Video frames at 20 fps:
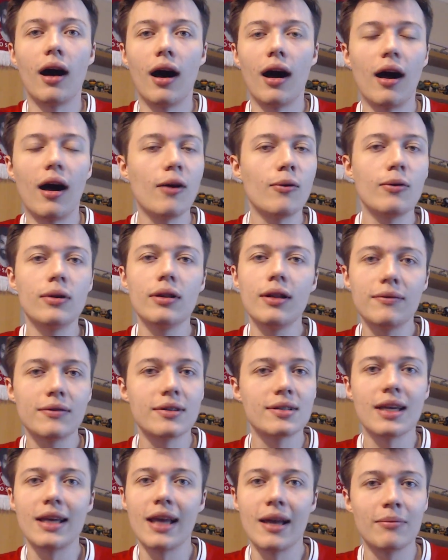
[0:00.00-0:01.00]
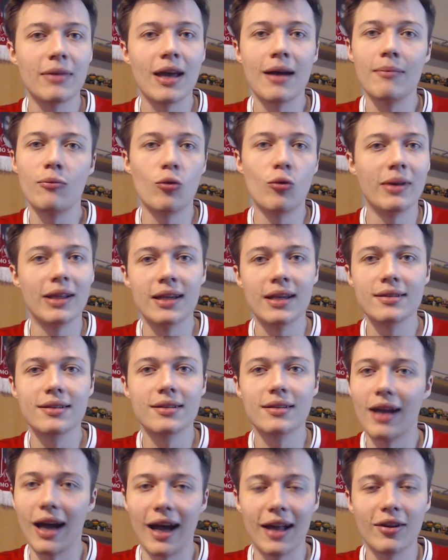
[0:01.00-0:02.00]
I would love to see him get more
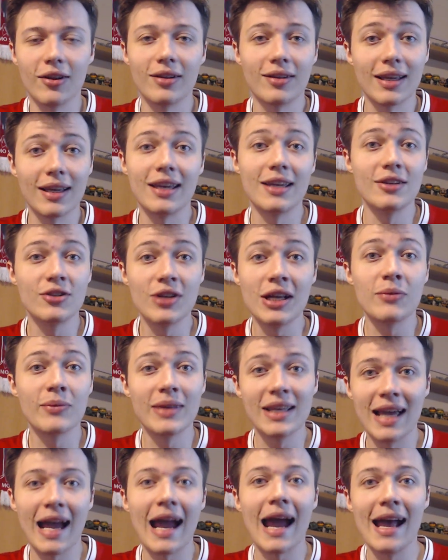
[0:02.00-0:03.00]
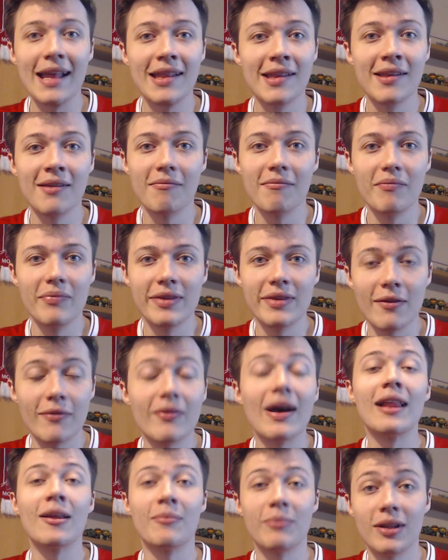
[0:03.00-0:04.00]
minutes, and I think he genuinely can
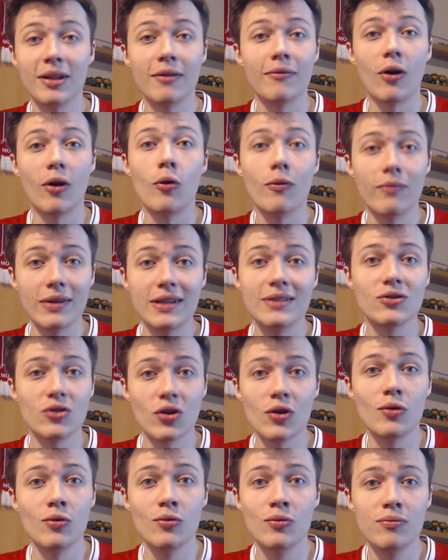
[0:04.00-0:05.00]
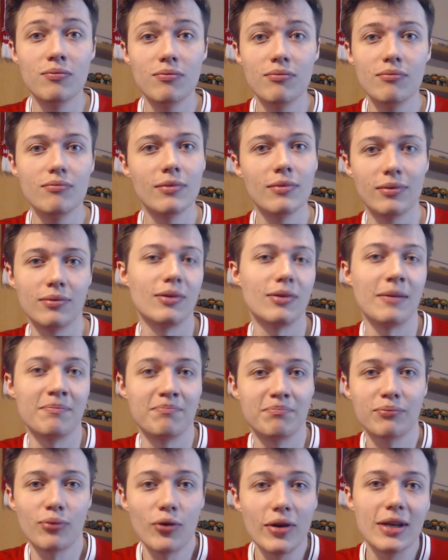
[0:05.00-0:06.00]
develop and evolve into a
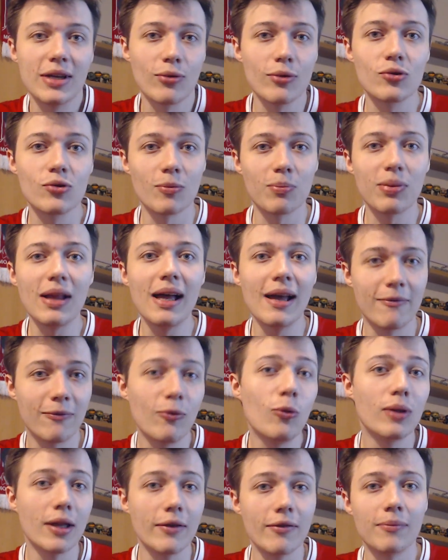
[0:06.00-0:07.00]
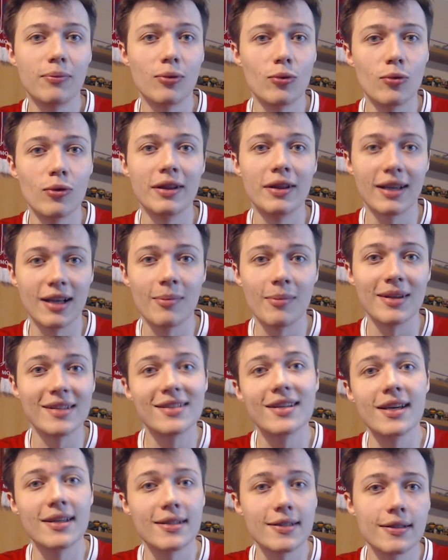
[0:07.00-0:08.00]
pretty crucial player for Liverpool in the coming
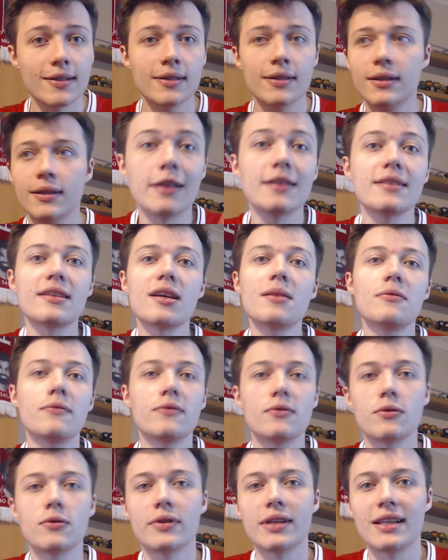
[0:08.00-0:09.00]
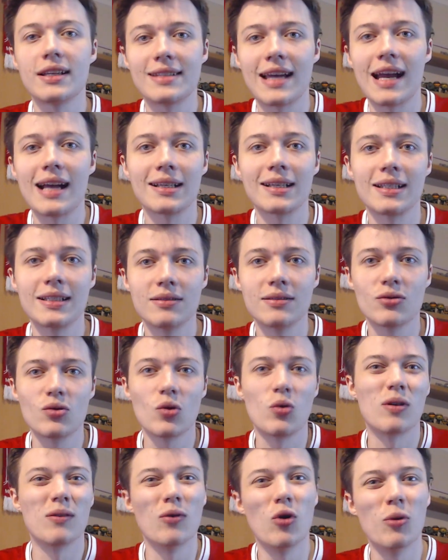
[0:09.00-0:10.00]
season. And in terms of sort of the attacking
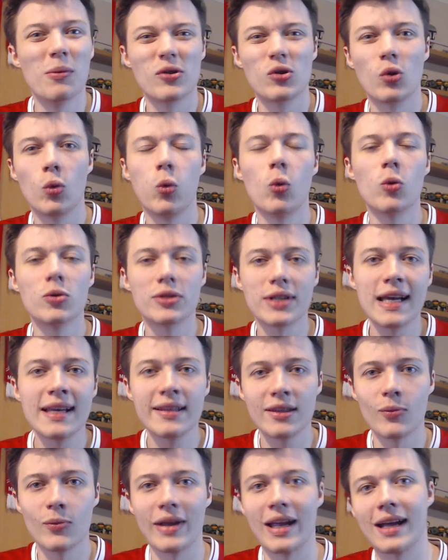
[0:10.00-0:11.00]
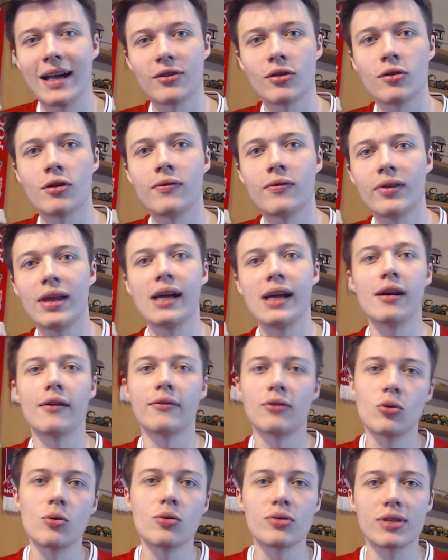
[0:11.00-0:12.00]
sort of almost quartet that we had on offer there, of
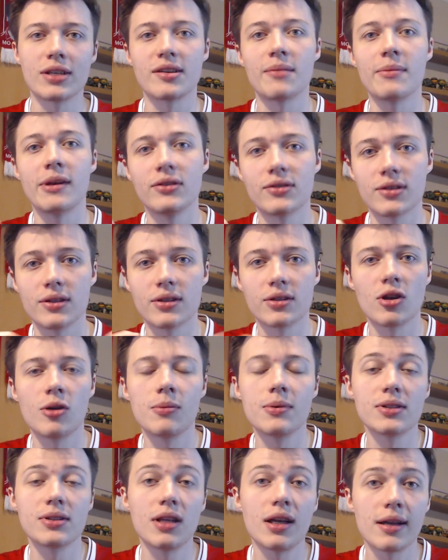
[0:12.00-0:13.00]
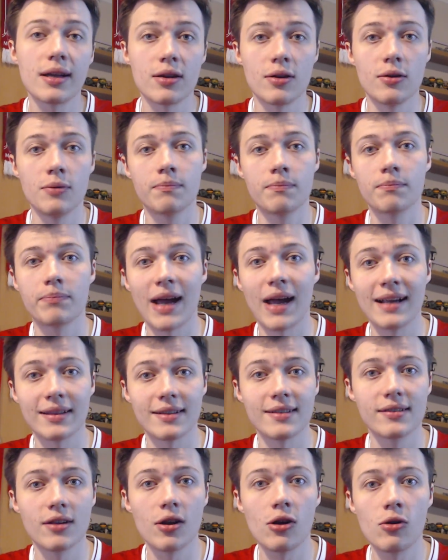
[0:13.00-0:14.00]
course, as I mentioned, Szoboszlai, who bagged
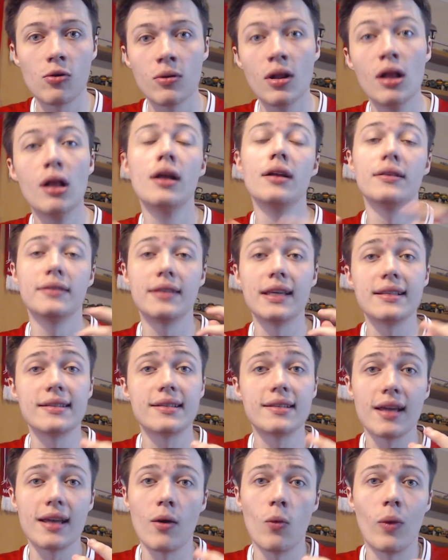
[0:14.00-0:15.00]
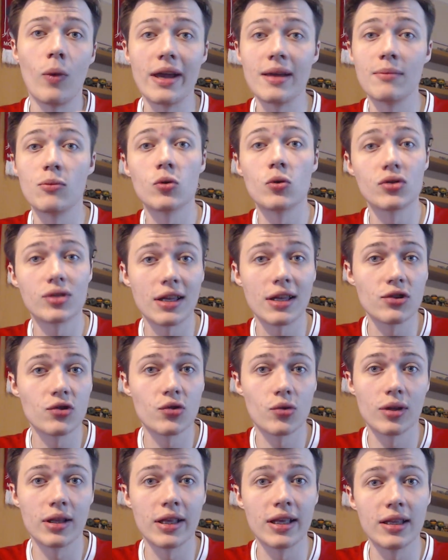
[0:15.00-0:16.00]
his goal, did sit way more
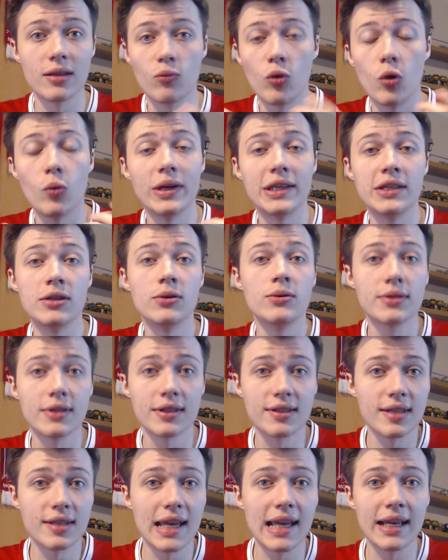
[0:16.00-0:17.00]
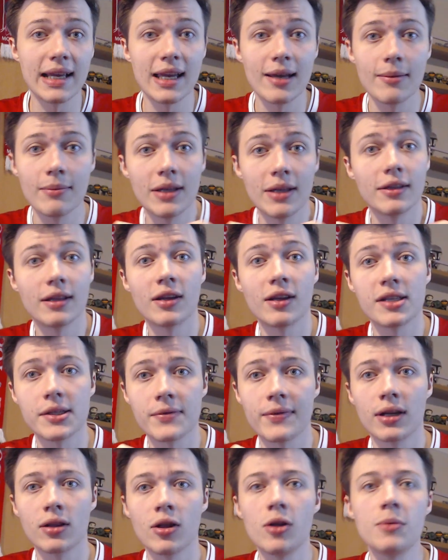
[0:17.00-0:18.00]
centrally than what we're used to seeing him in the likes of
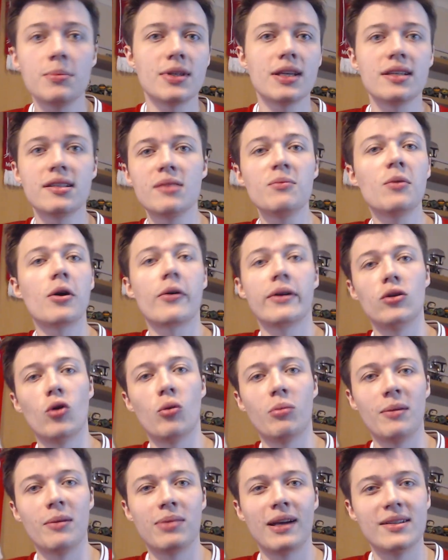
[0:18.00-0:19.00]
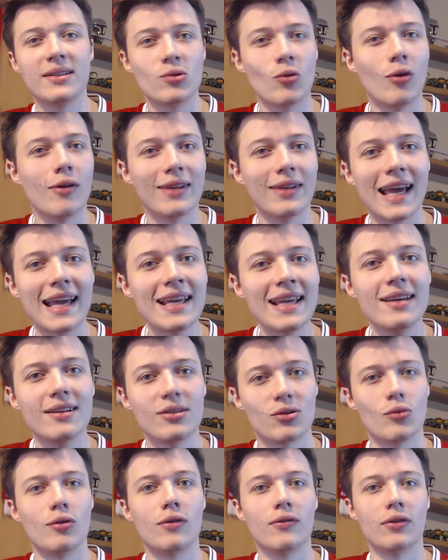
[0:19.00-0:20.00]
a Klopp system, where he normally played sort of an 8,
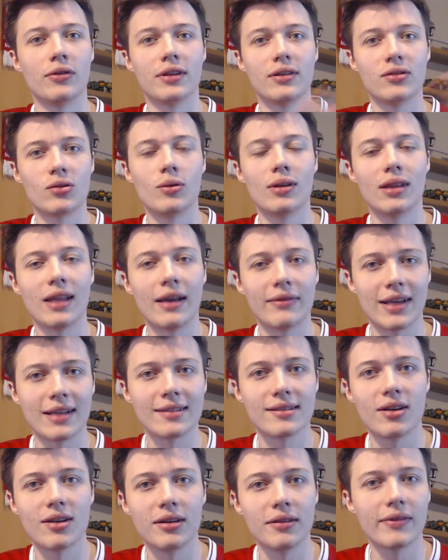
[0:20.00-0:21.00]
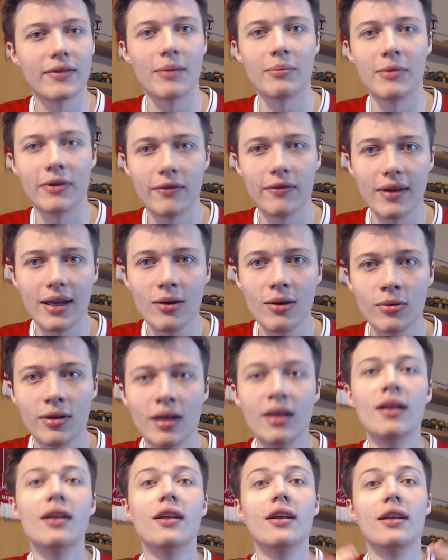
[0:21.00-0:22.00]
sort of on the sort of left-hand side of that midfield,
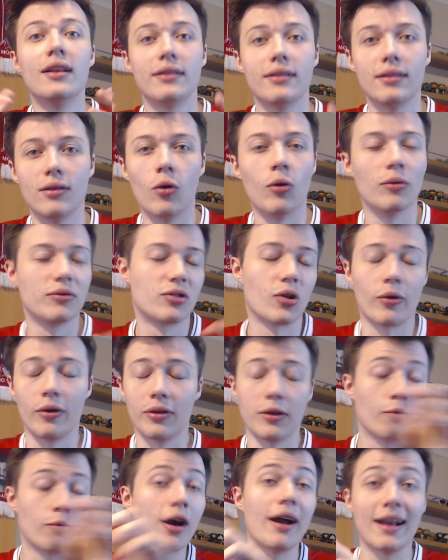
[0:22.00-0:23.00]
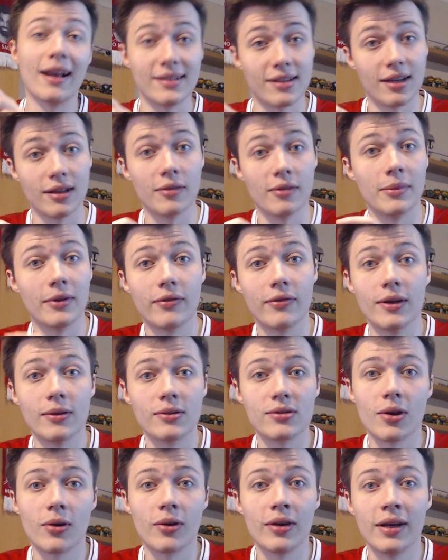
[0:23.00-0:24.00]
on the right-hand side of the
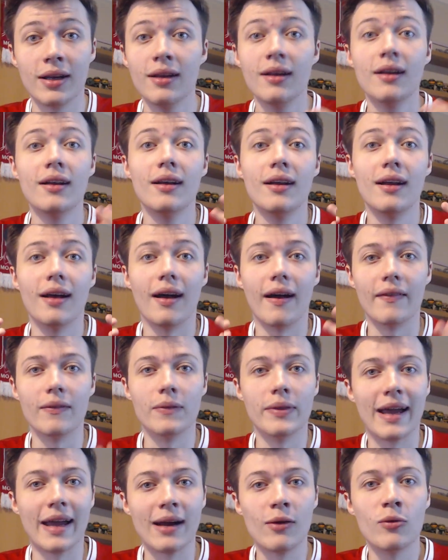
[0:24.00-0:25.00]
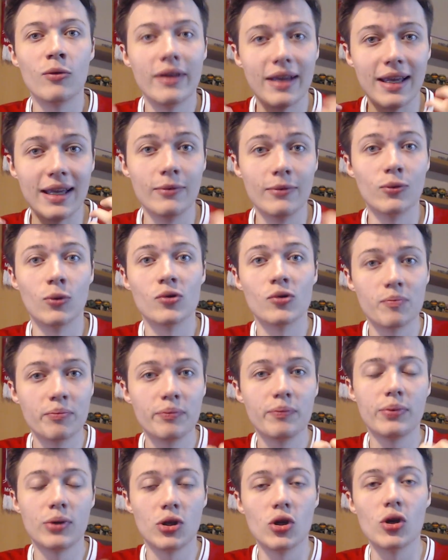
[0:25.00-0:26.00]
midfield, Now he was
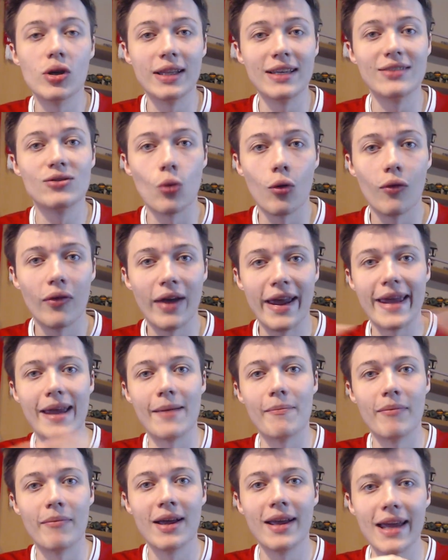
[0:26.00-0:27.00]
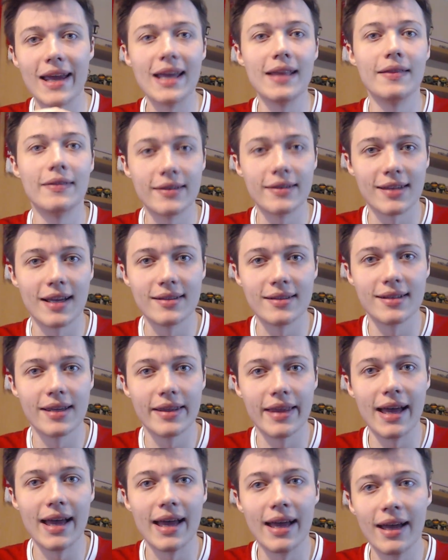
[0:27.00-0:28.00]
purely sort of him in the centre
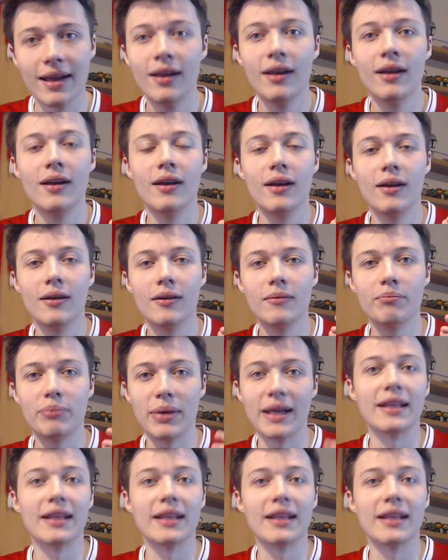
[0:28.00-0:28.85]
there, being